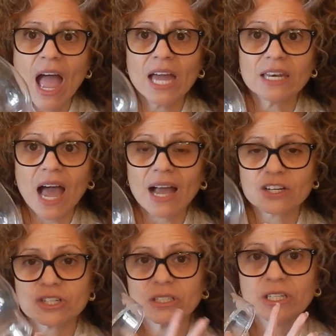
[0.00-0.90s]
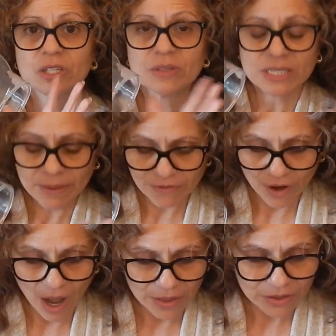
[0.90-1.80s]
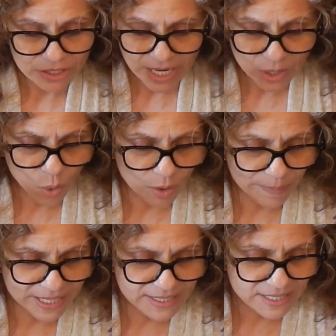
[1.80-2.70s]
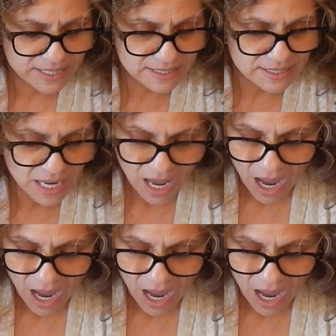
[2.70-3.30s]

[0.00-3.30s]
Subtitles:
and actually use them for other decor pieces.